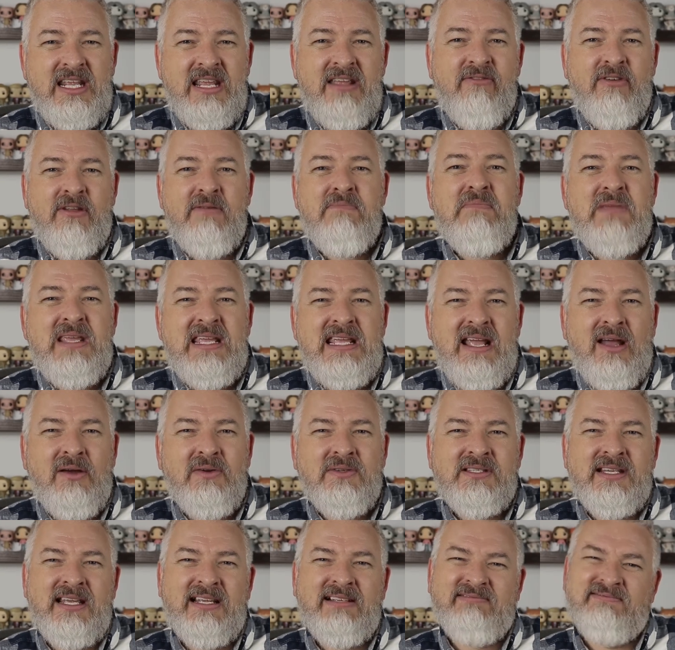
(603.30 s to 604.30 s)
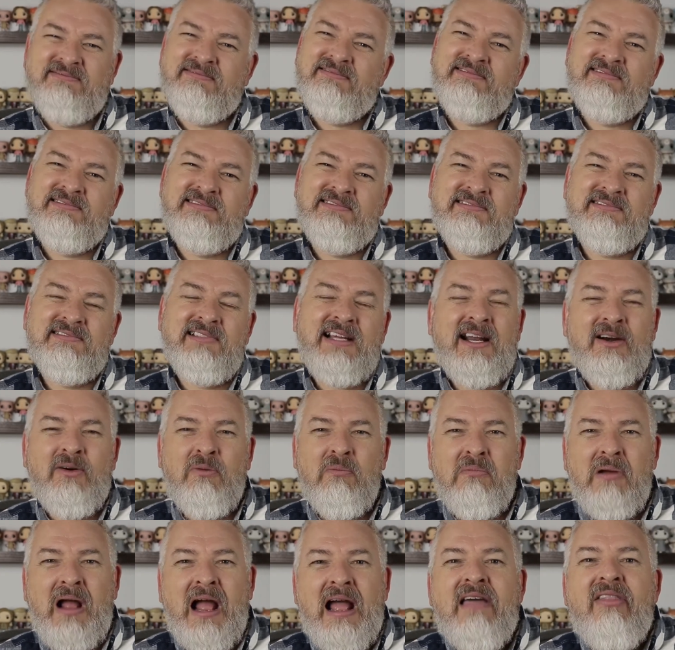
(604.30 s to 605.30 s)
even me, I was like, I
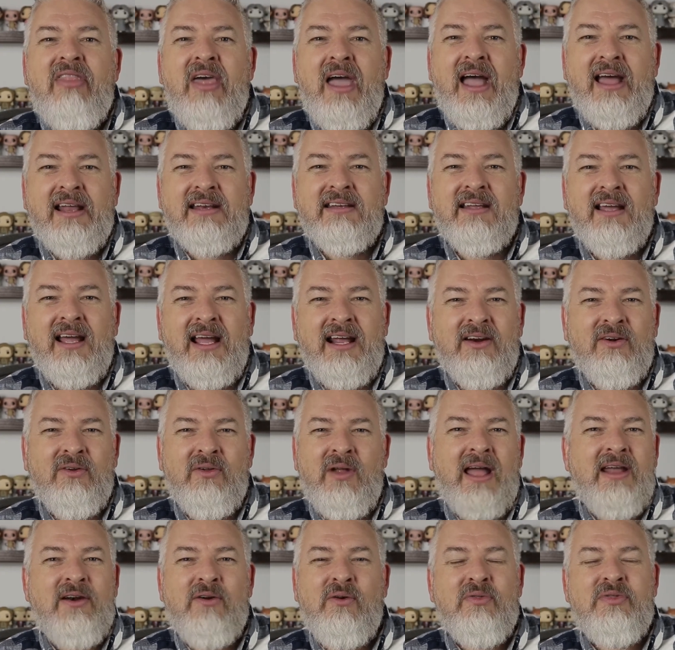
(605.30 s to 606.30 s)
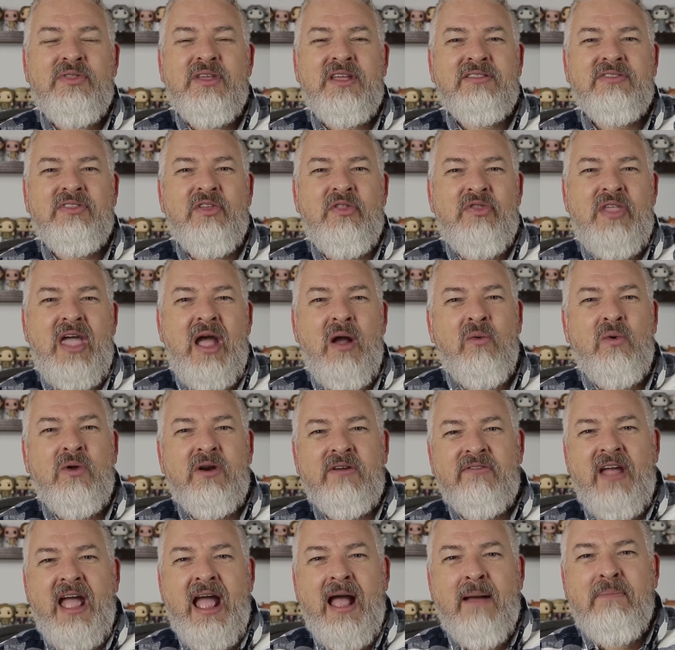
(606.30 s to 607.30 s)
don't buy that. I don't think that that would
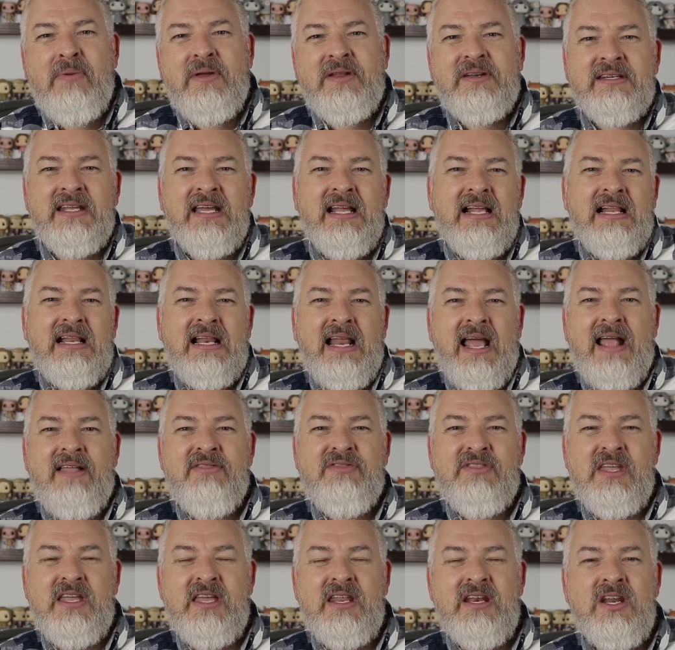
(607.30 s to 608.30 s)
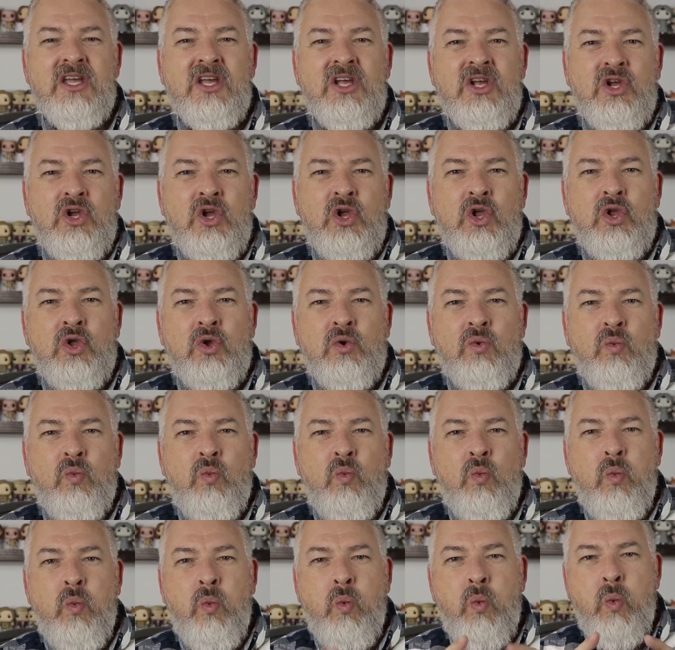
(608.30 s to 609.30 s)
have happened. And then
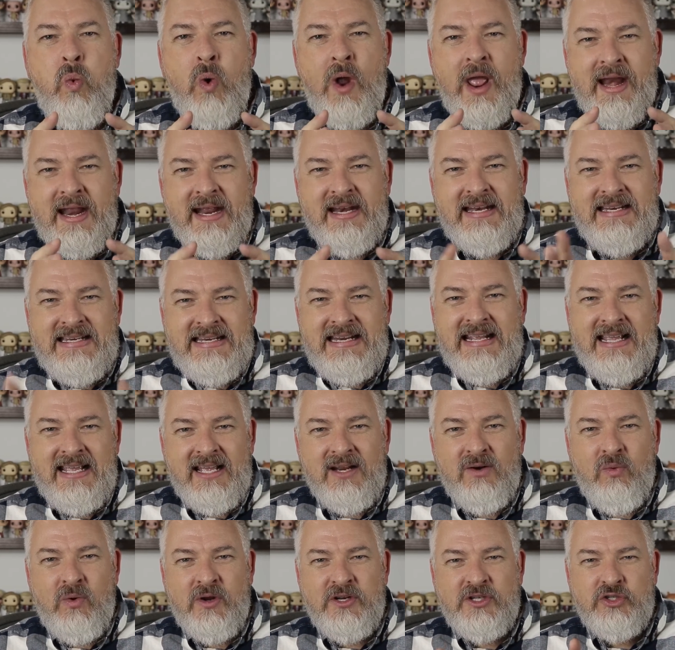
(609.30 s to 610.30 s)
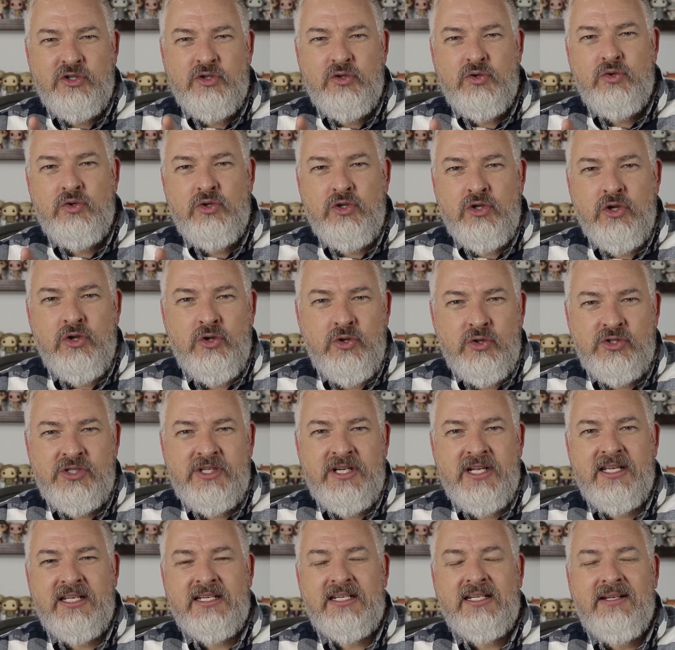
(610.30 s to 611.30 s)
when it did, when you used
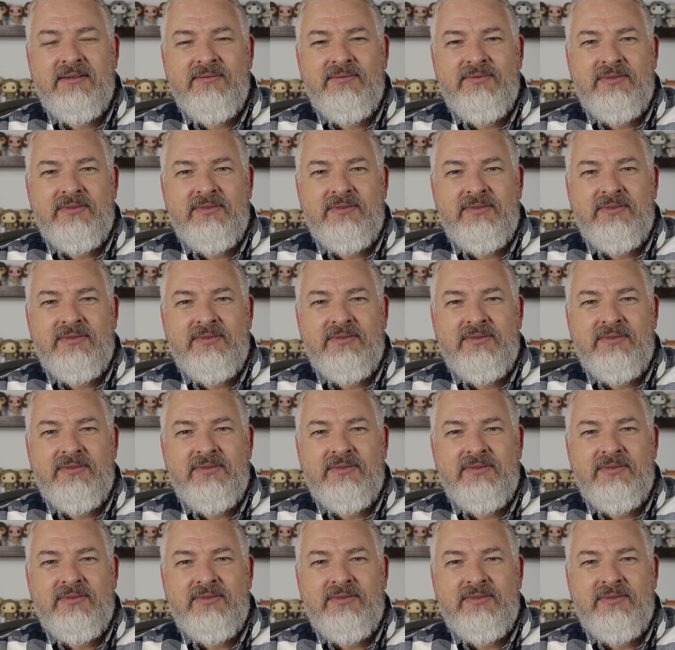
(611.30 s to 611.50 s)
it,